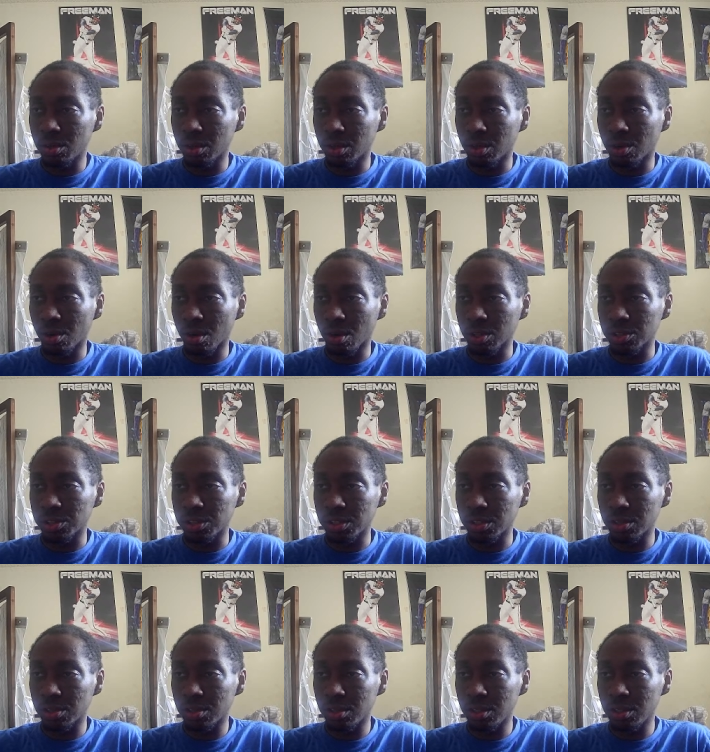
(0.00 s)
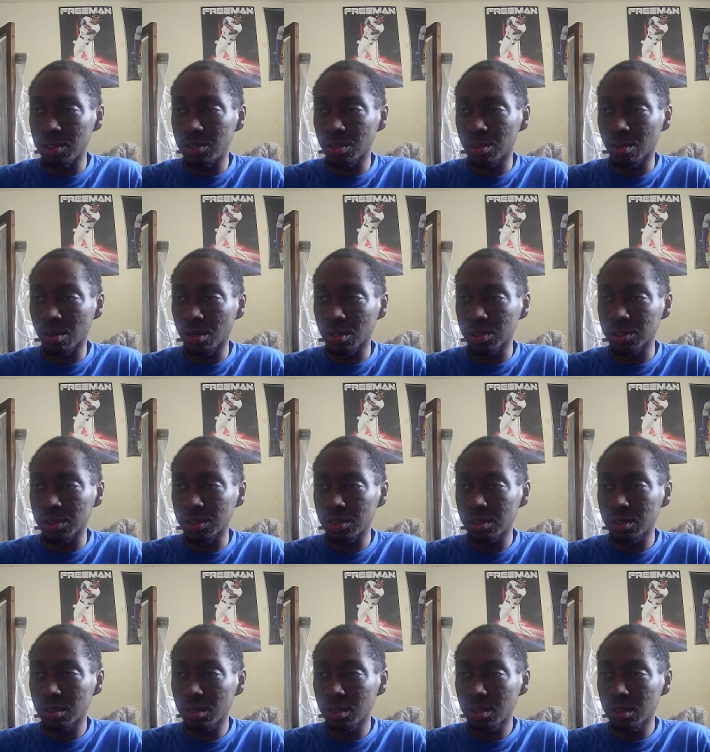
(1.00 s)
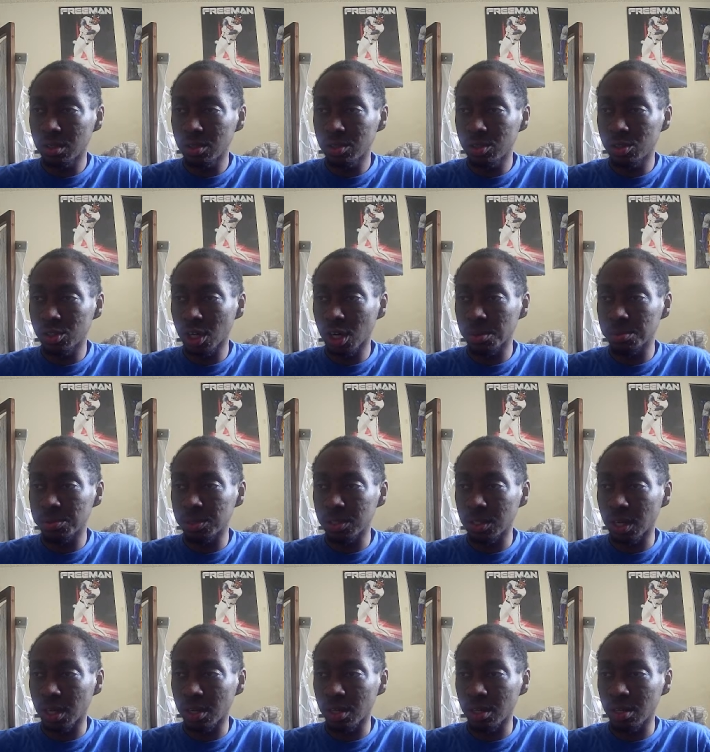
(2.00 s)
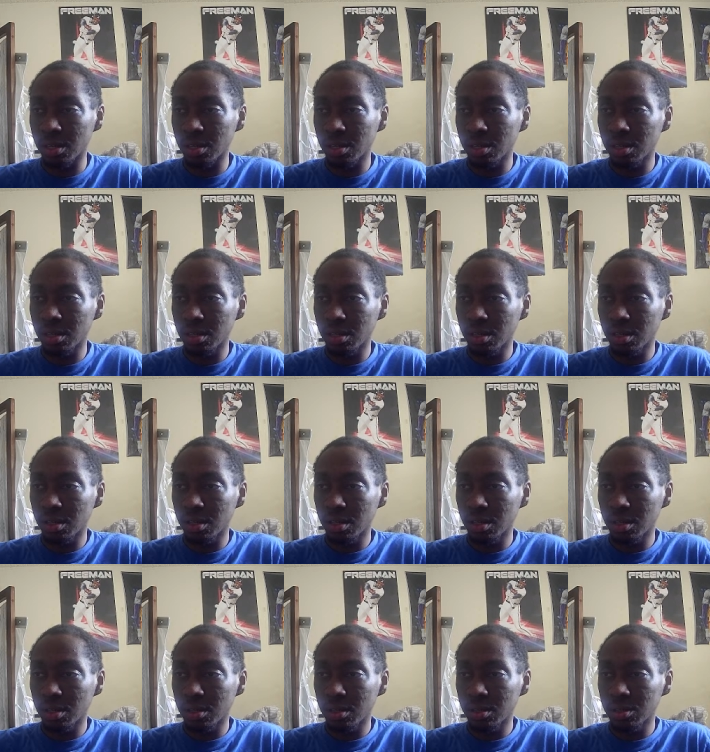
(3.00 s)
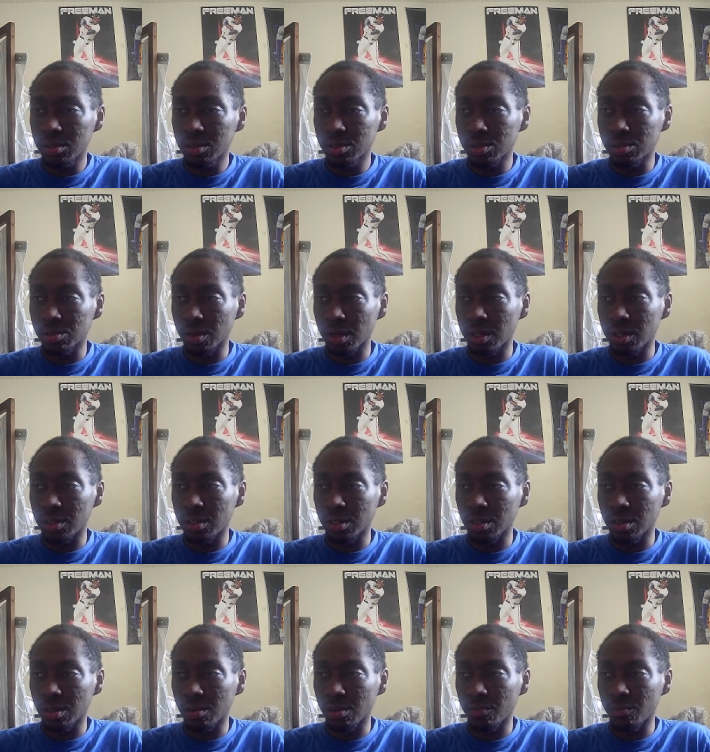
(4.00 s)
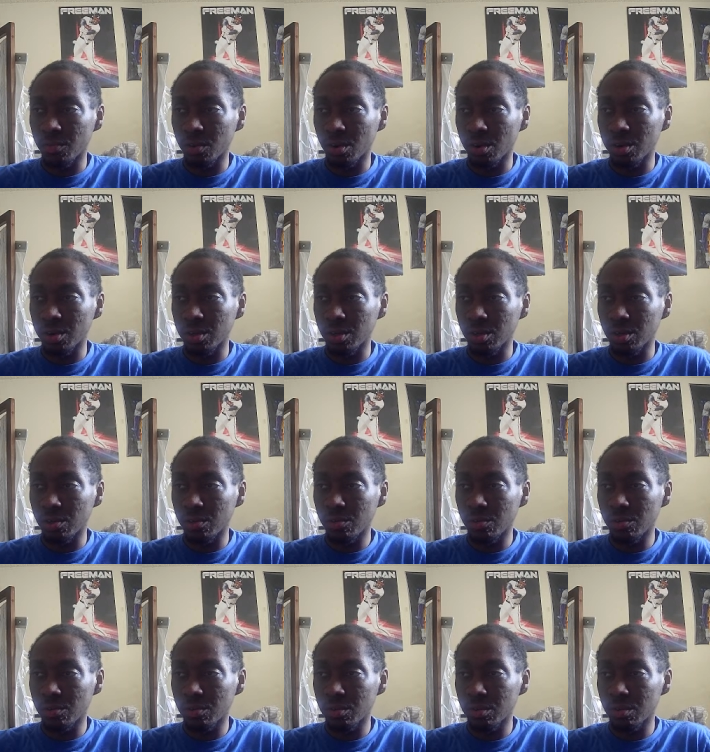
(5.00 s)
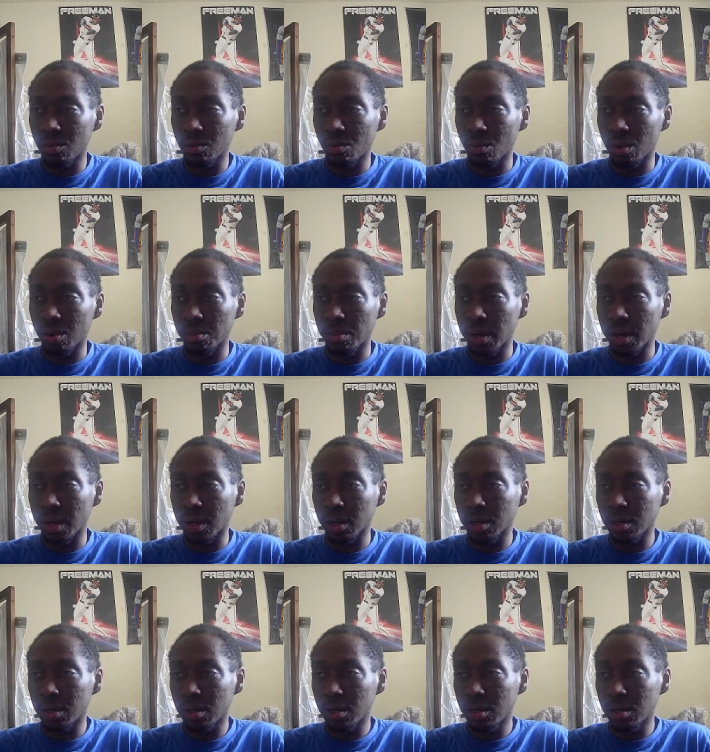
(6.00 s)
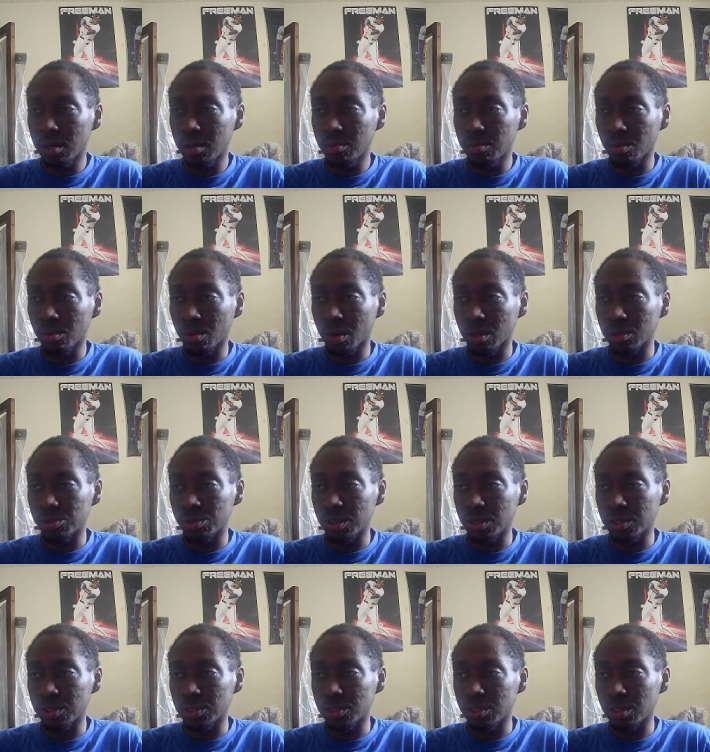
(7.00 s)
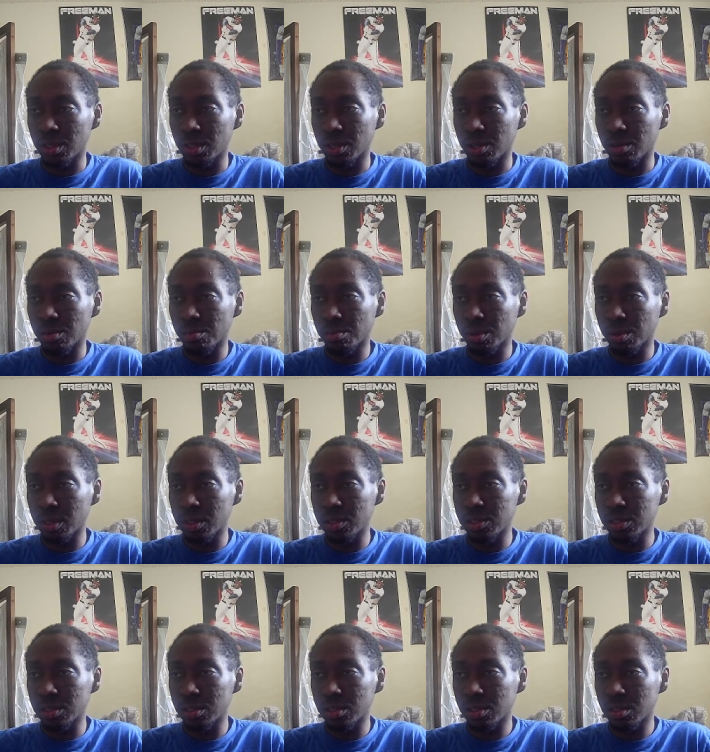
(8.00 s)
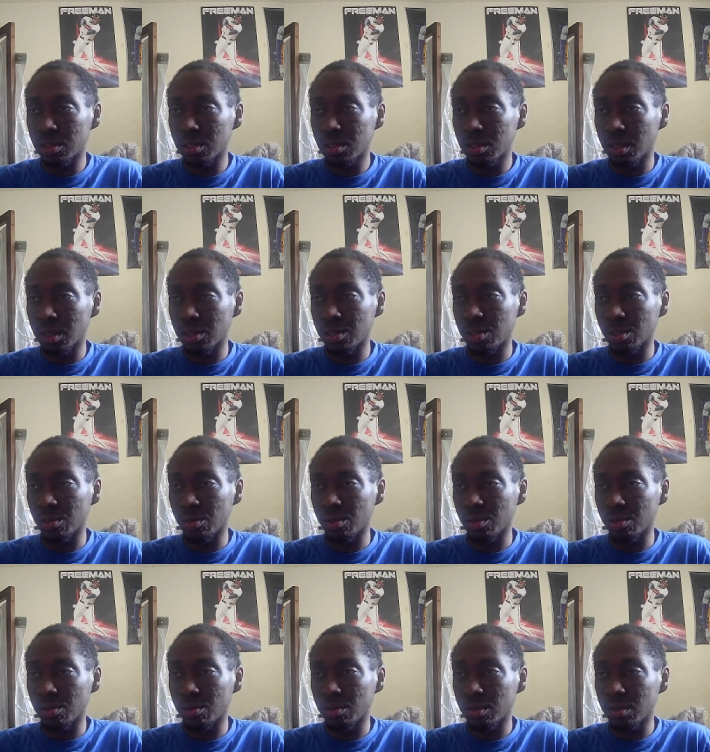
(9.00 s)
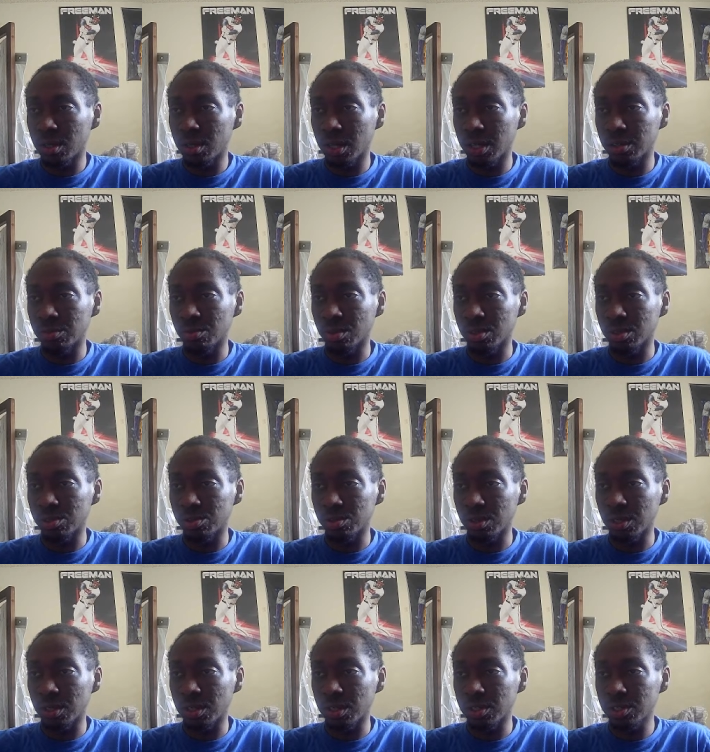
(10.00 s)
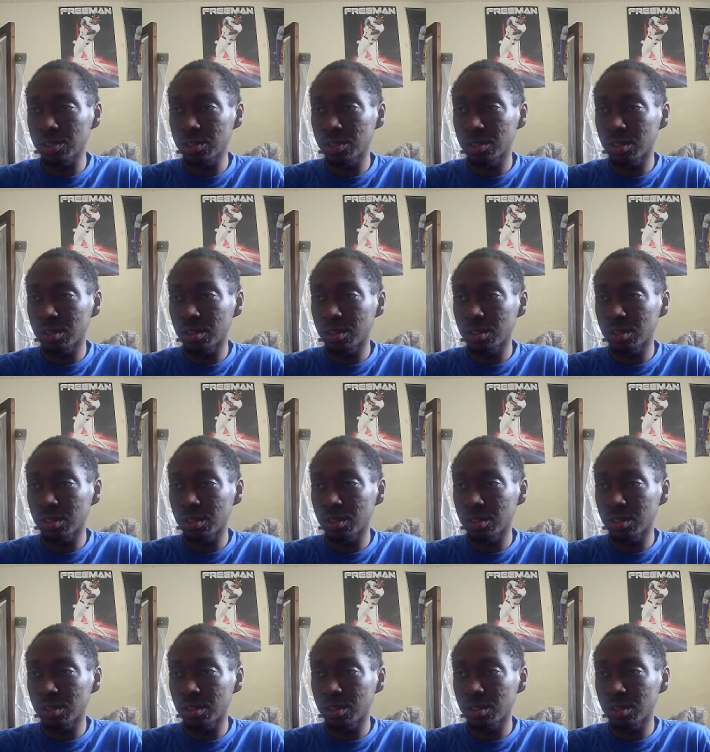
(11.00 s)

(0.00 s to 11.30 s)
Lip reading: Can cross it. Needs to cross it. Chops it at it. Straight to Vardio. One back. But Rodriguez is there. Plays it. Antonio has Rodriguez.